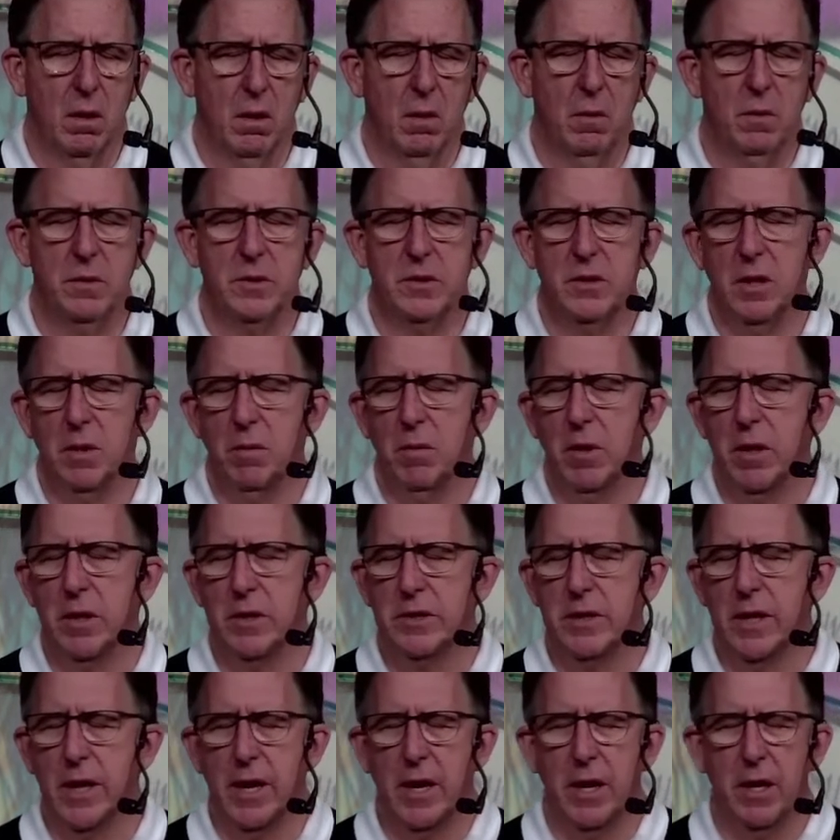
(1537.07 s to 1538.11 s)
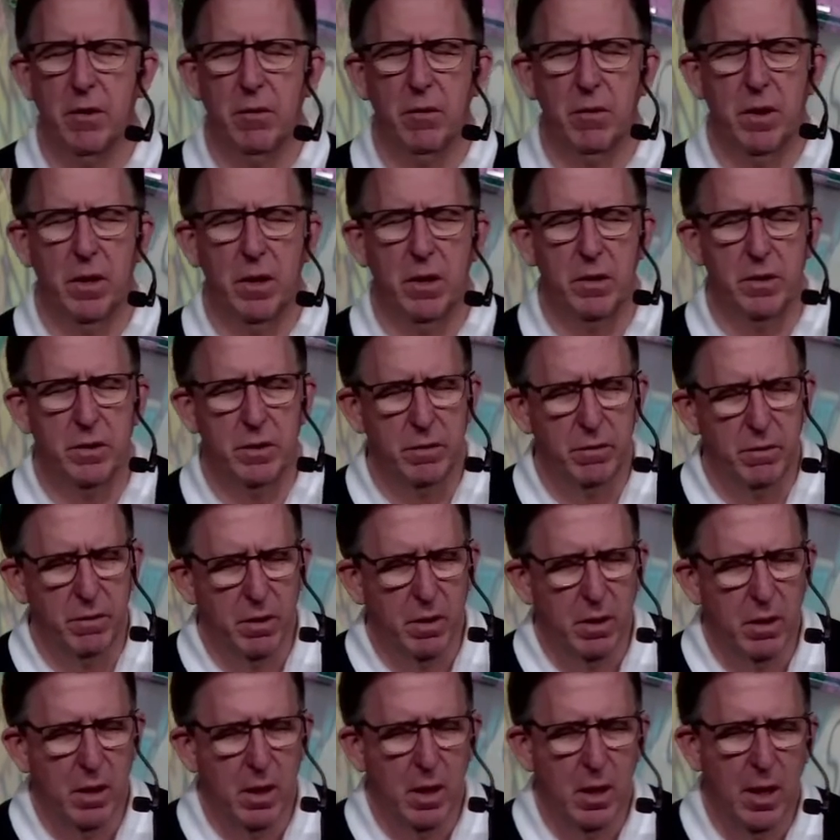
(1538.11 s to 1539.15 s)
That when someone is angry or
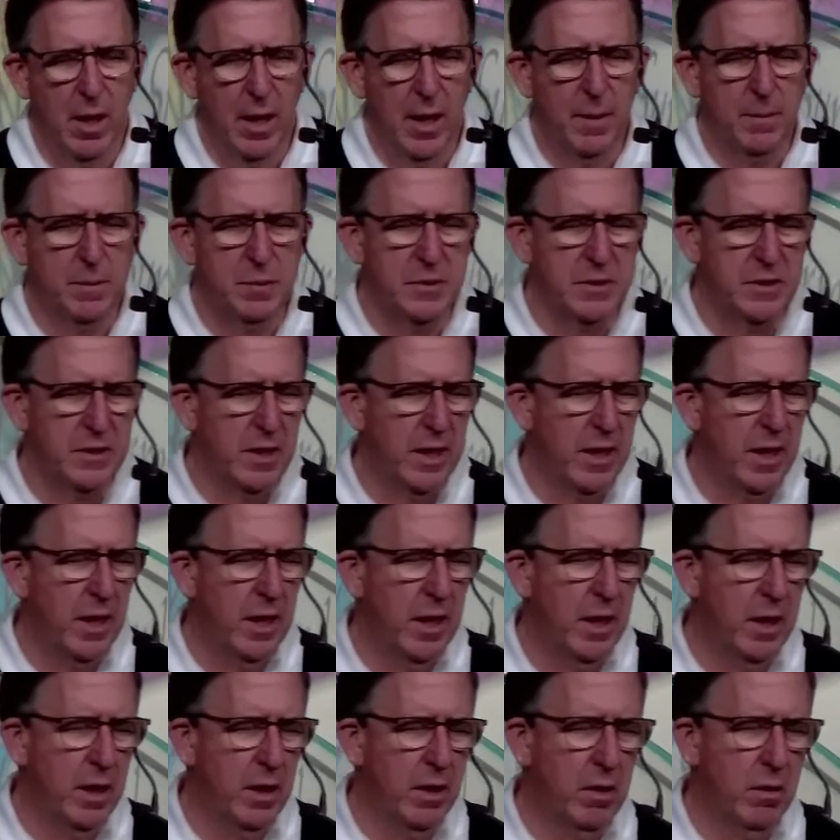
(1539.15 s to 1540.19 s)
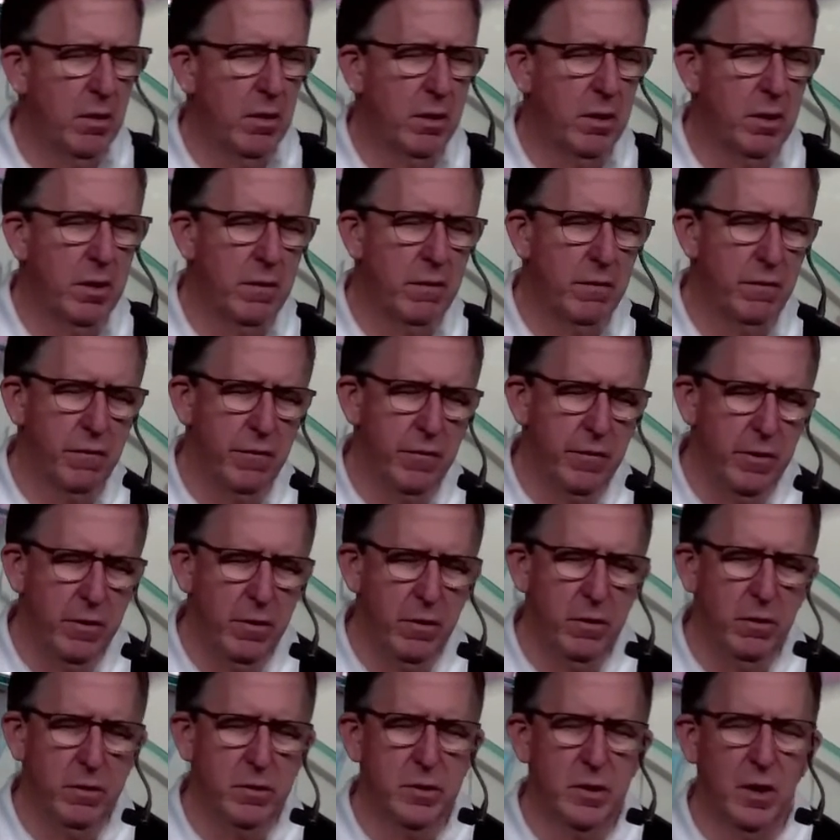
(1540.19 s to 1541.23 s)
upset or
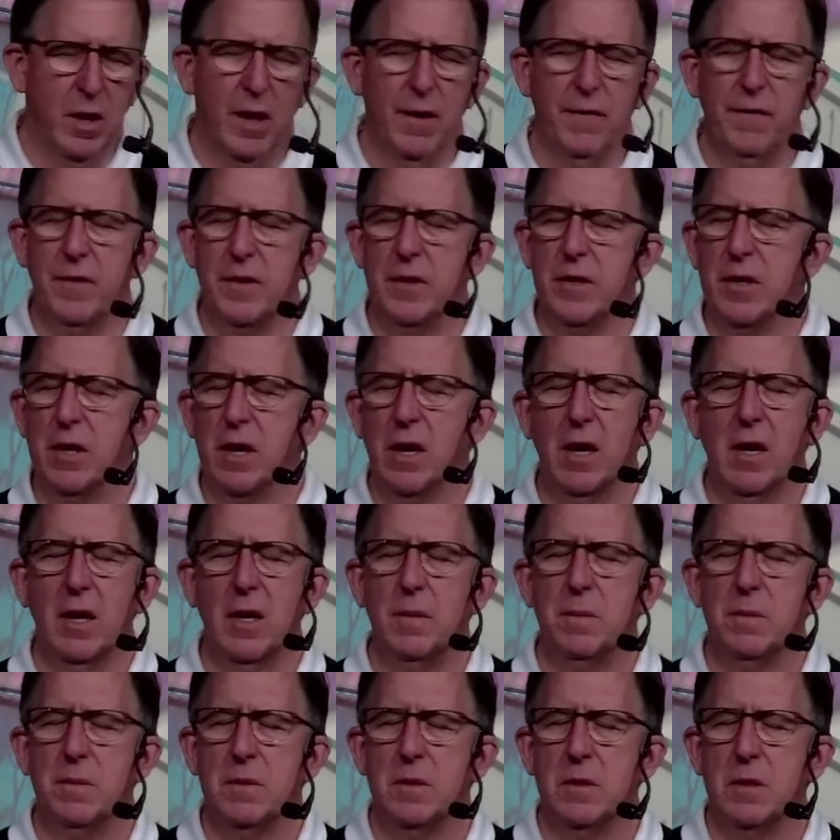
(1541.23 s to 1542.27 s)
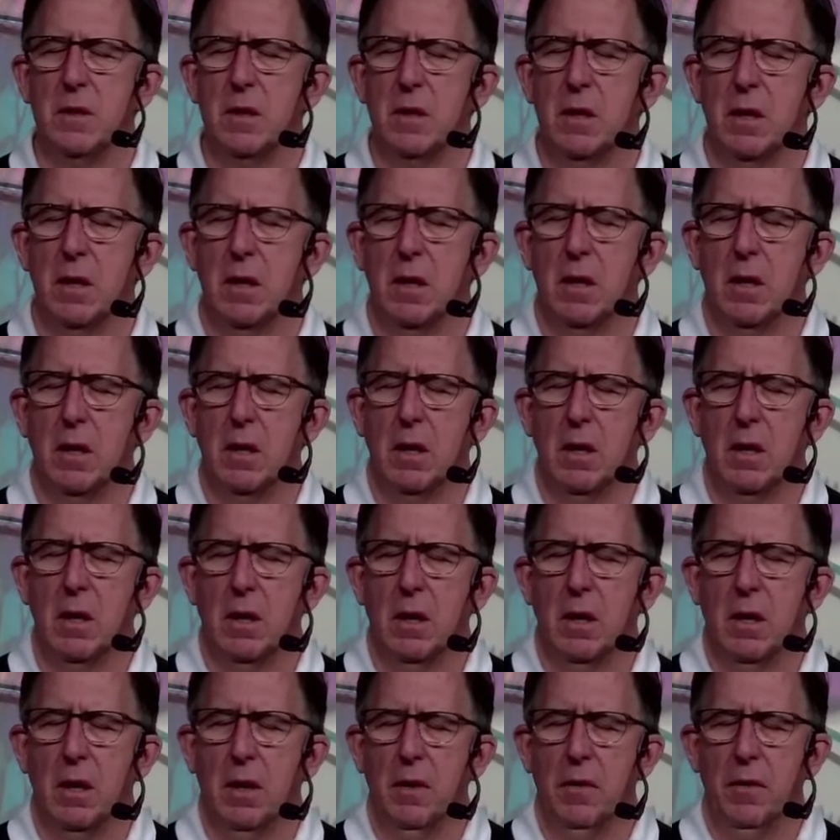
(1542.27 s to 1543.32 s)
confused, oftentimes
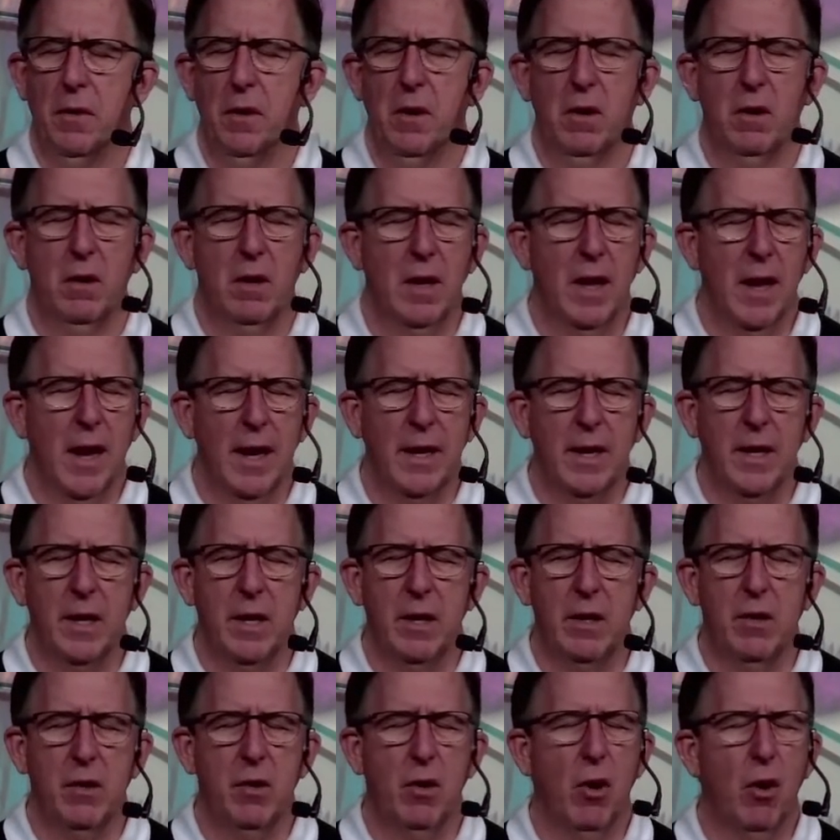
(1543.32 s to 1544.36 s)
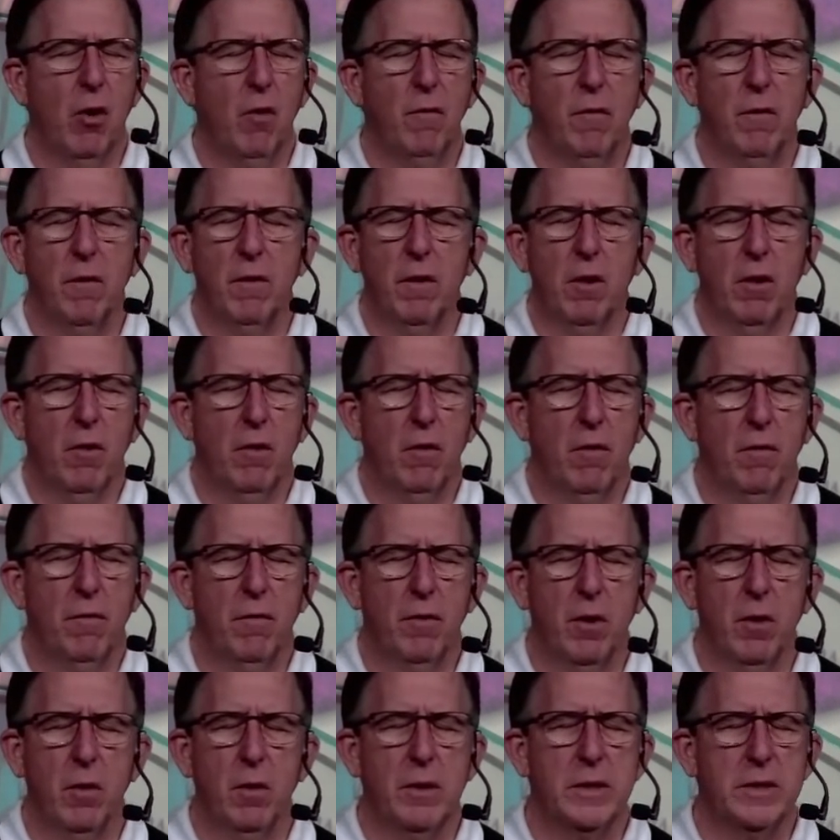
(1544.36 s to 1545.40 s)
they're lacking an
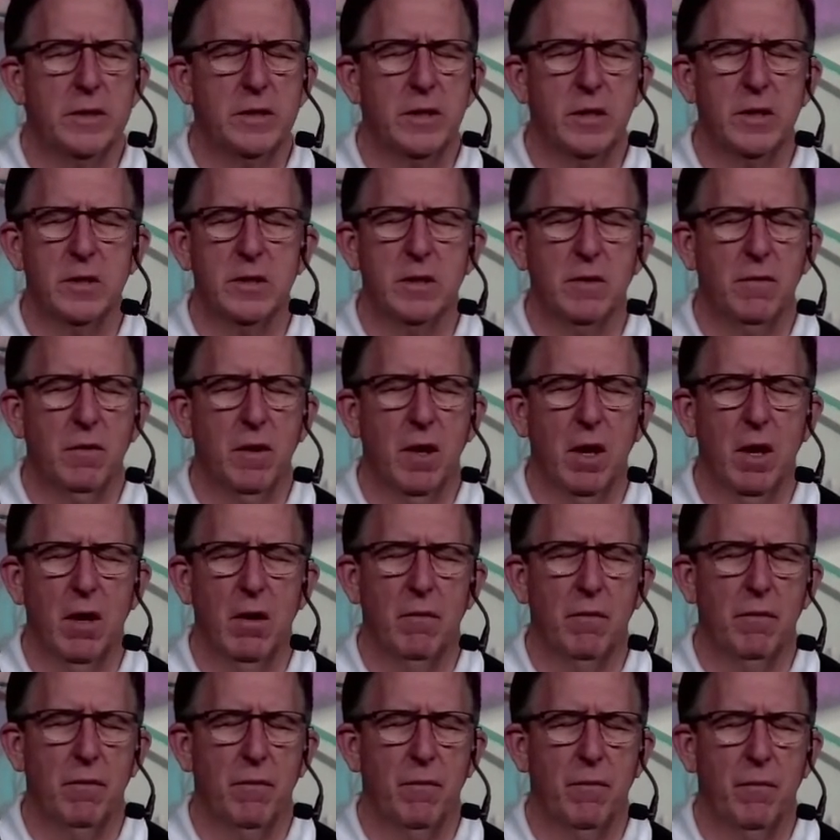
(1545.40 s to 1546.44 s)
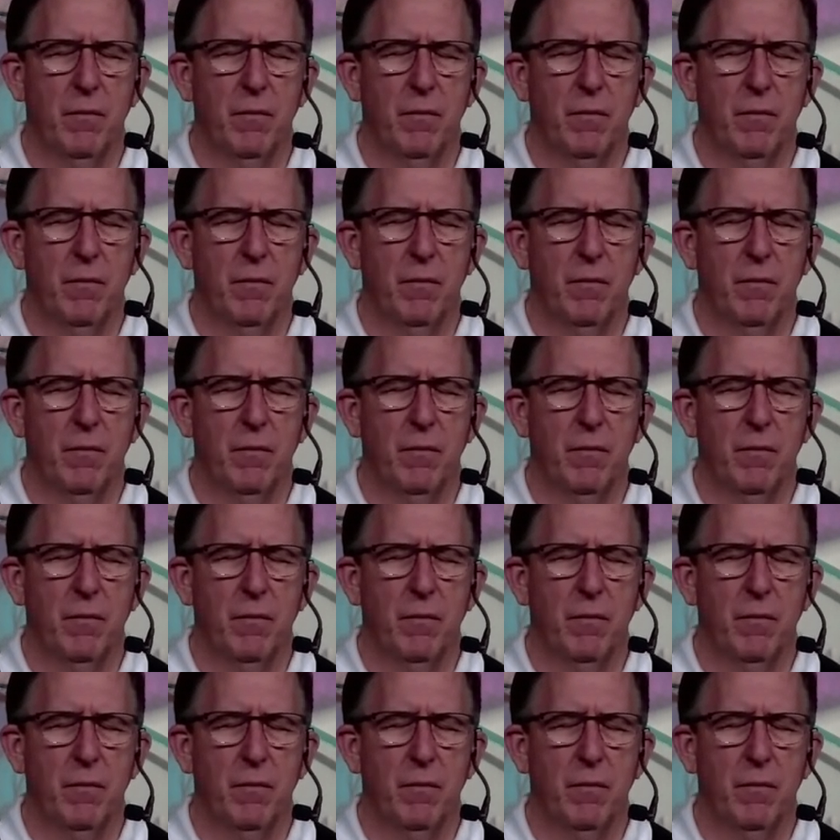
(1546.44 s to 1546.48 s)
overflowing sense of love.